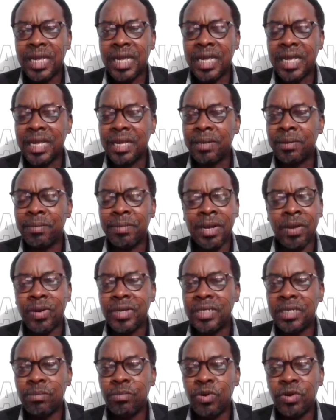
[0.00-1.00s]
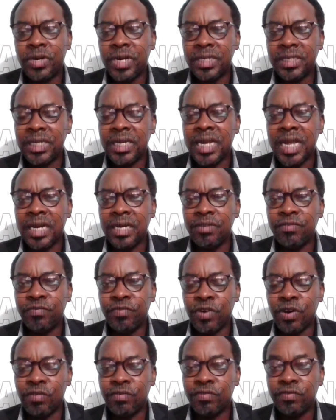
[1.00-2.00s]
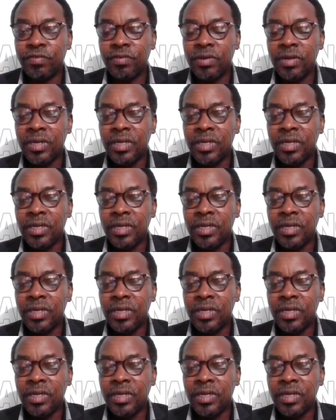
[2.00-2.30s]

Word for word: uh, our democracy can evolve.